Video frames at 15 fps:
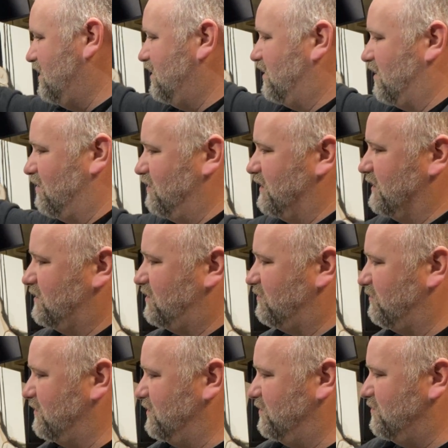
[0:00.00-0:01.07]
going
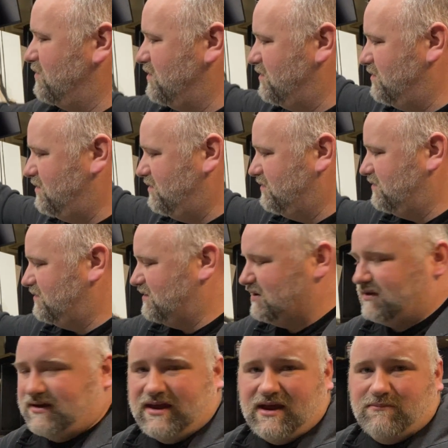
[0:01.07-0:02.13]
through the
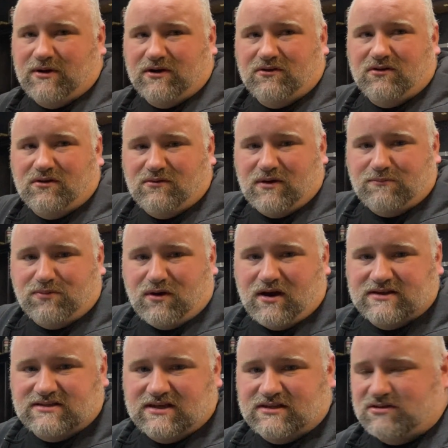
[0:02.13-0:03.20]
chemical
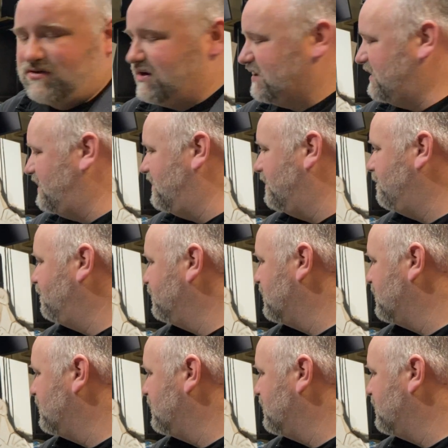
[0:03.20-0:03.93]
process right here,